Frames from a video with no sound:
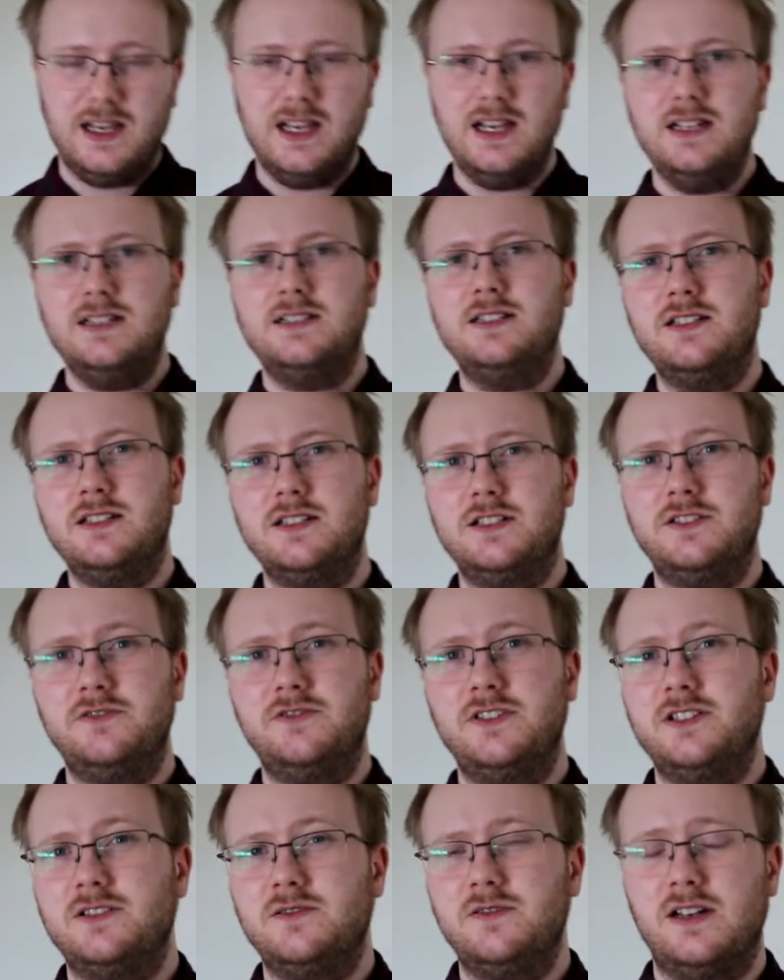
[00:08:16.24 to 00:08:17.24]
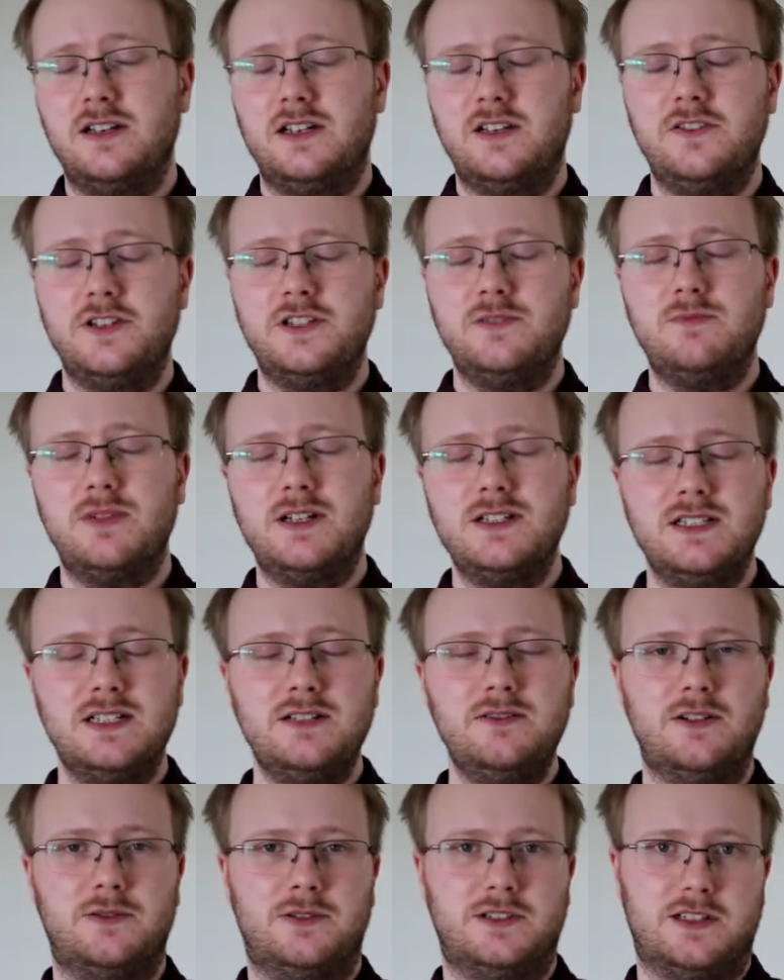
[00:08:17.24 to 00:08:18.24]
Integer division by
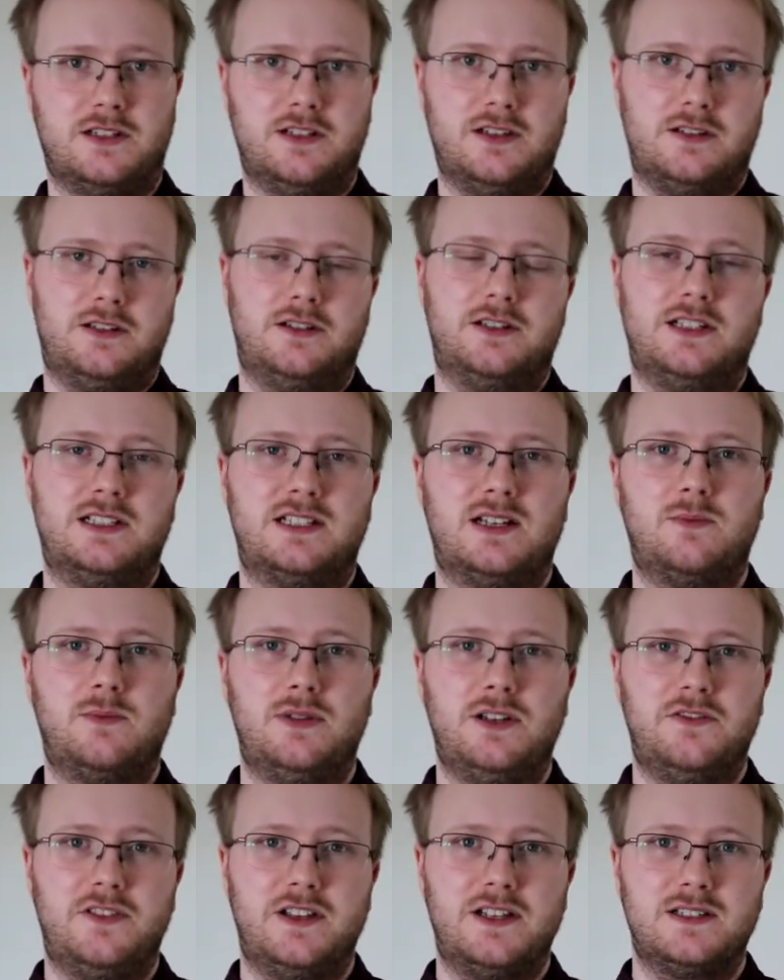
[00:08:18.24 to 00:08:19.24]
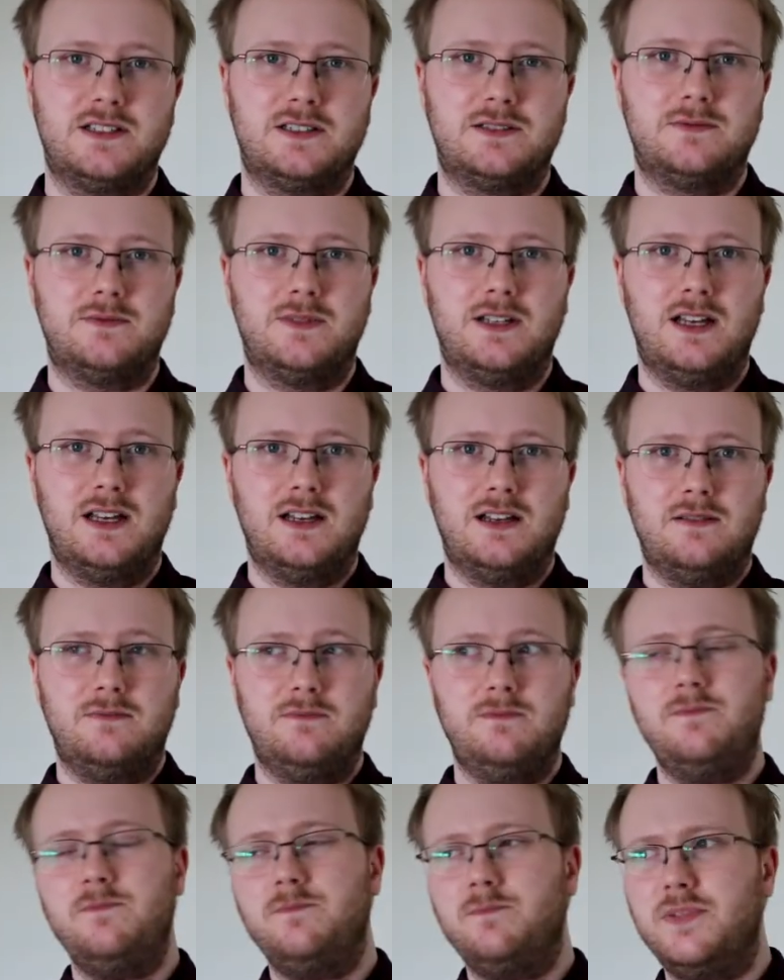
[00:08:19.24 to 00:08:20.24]
zero is another good example of this.
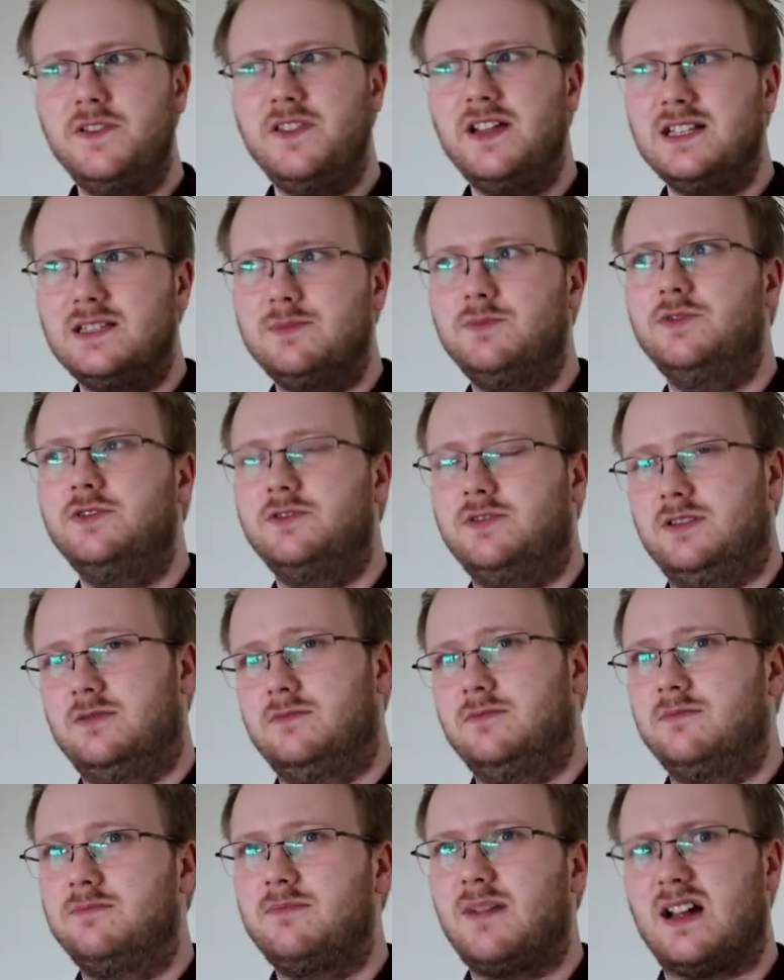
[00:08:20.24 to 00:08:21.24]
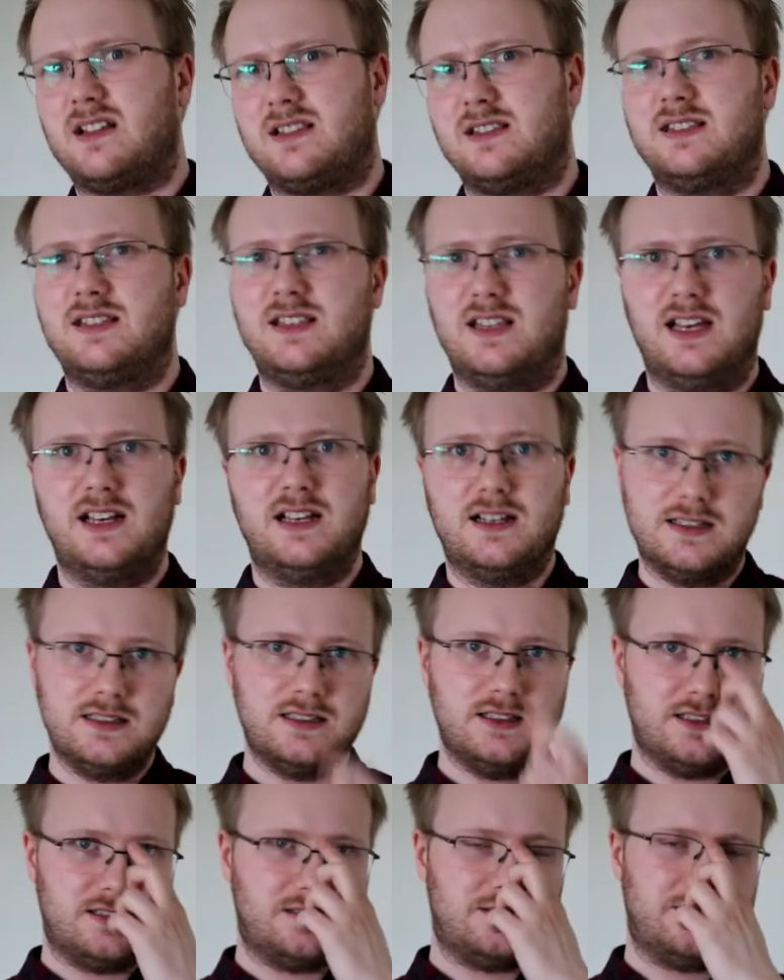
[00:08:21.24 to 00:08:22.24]
But that's more a maths thing.
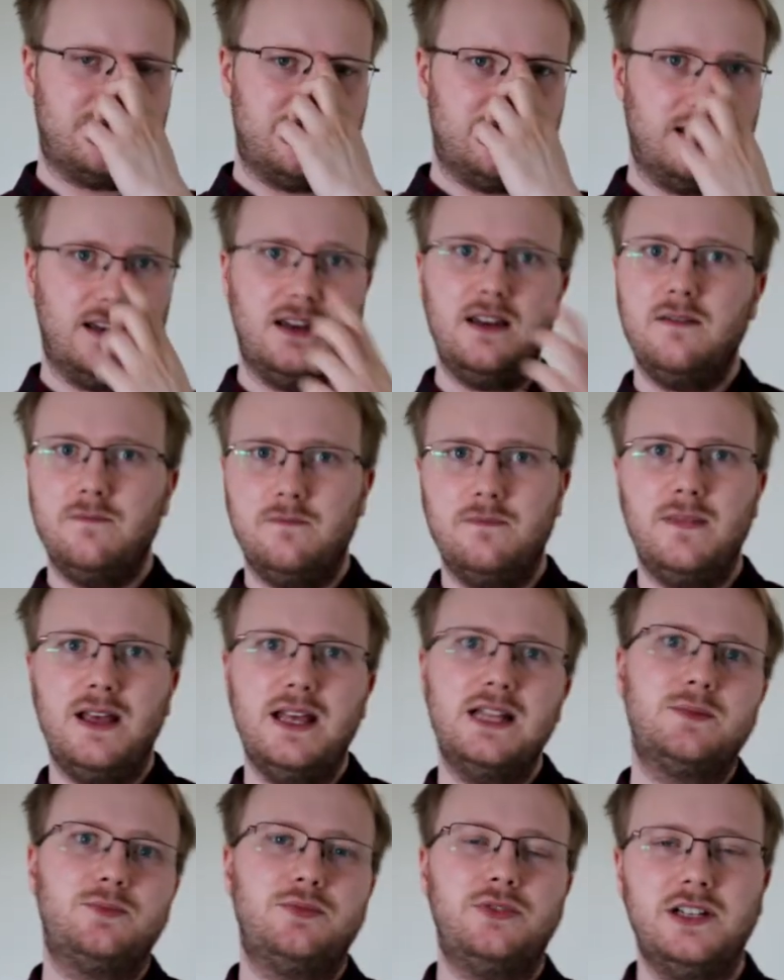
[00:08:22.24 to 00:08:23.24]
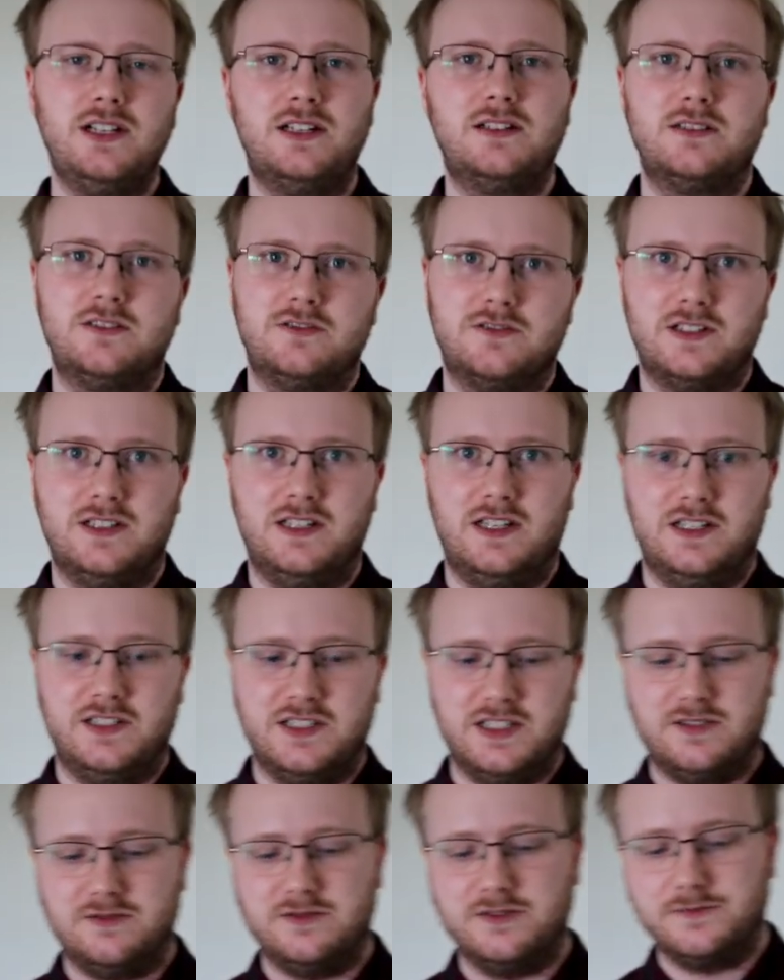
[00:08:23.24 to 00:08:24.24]
It's pretty undefined in
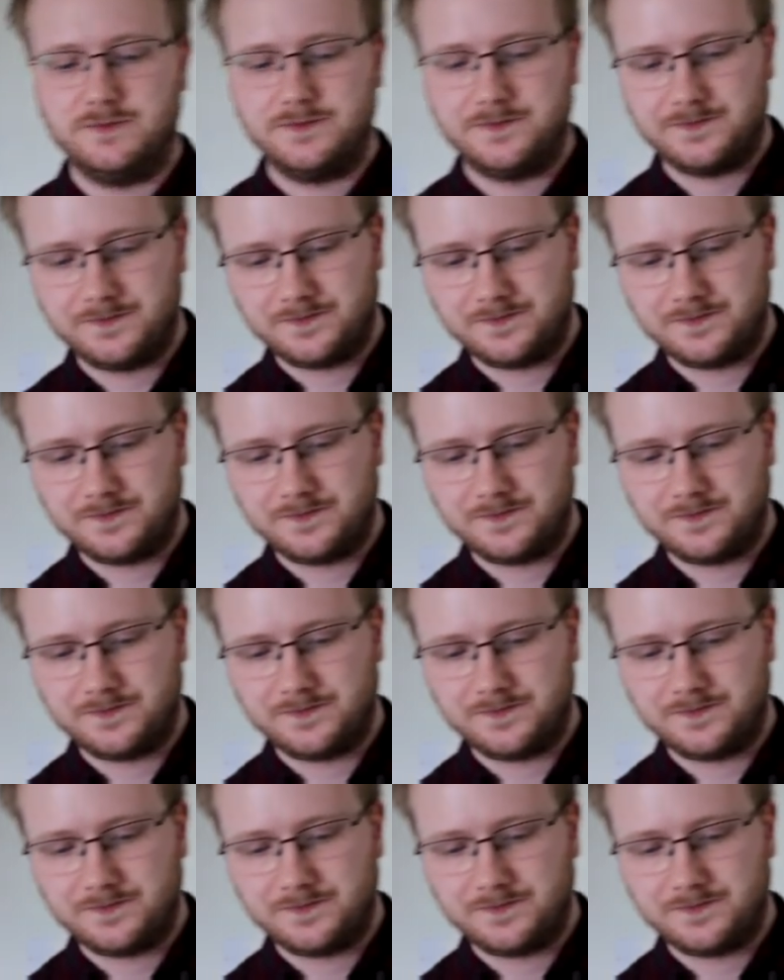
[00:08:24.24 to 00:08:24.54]
general.